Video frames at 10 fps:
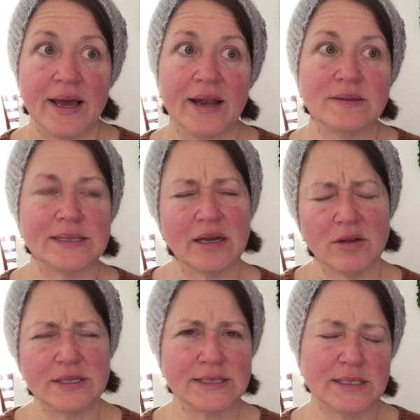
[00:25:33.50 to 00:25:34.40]
and I was like,
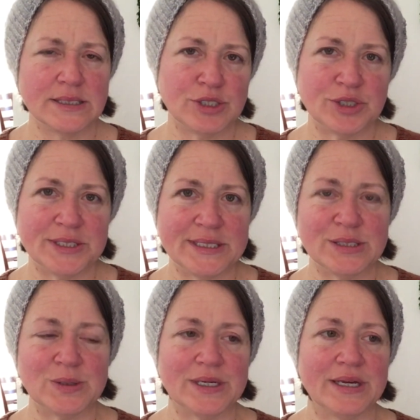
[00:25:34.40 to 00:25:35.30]
oh, that sounds interesting.
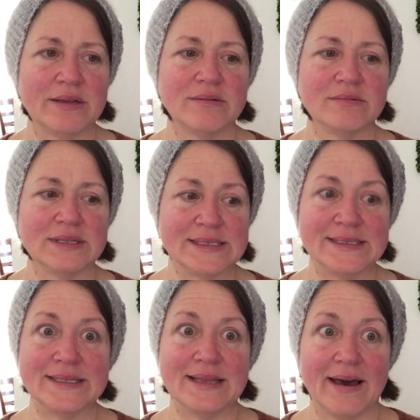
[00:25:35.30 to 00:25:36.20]
So I listened
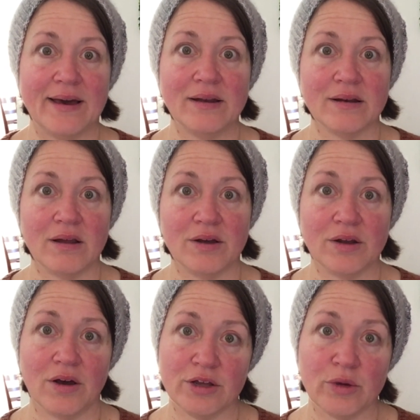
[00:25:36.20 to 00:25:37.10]
to that on
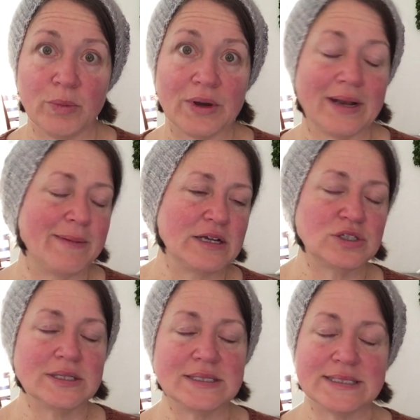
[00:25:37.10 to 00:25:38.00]
audiobook, and I'm
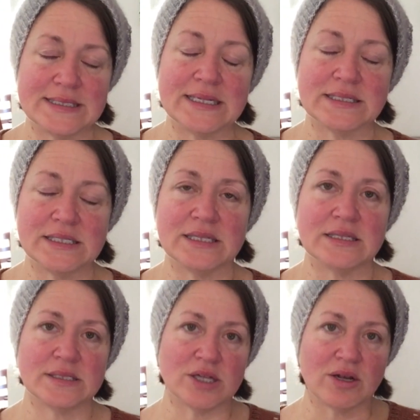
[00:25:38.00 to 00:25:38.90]
actually listening to
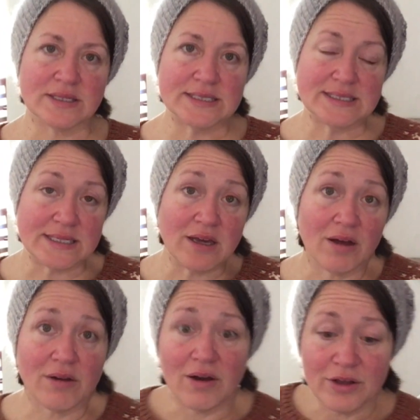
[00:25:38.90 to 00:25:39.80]
The Starless Sea
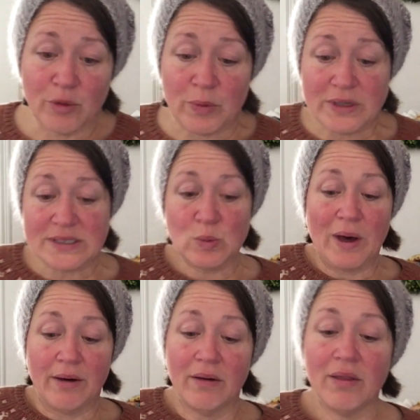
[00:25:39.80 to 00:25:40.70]
on audiobook as
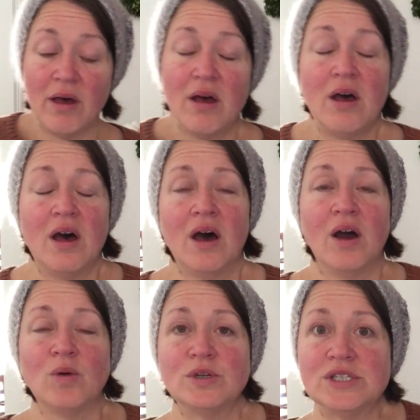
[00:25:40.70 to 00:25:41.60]
well,
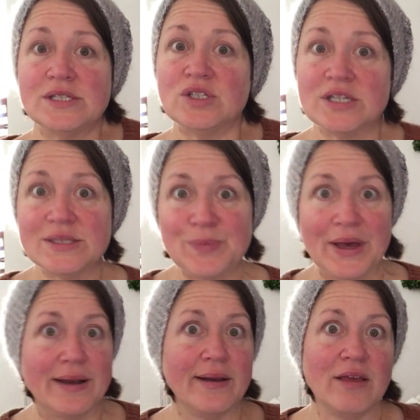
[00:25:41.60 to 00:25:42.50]
which has just
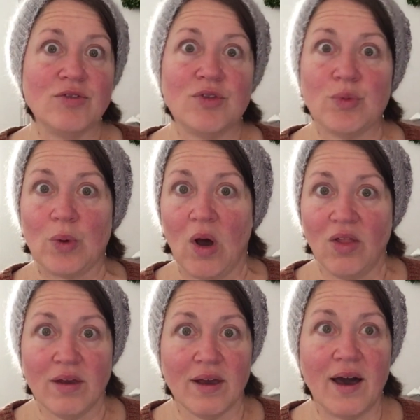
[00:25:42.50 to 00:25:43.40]
been
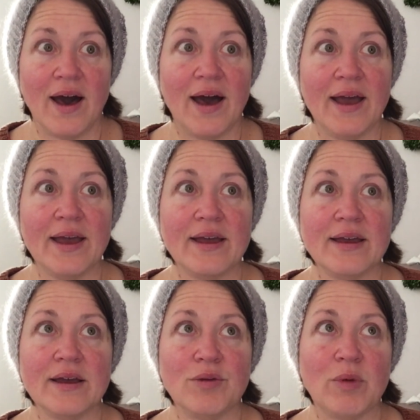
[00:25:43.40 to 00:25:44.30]
enthralling.
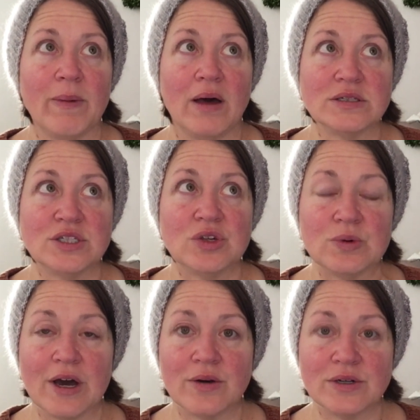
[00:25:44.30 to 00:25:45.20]
I am about
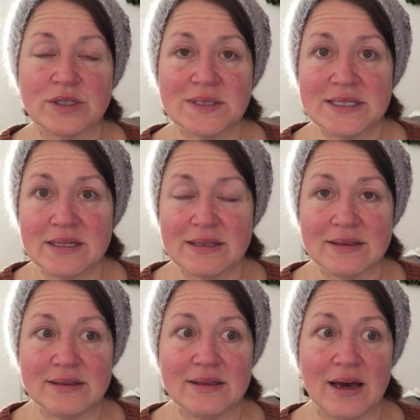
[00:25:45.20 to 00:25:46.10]
2 hours
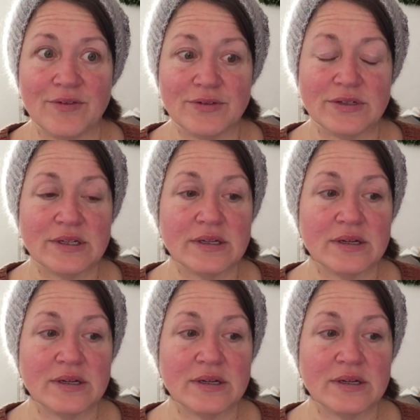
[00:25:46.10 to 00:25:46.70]
left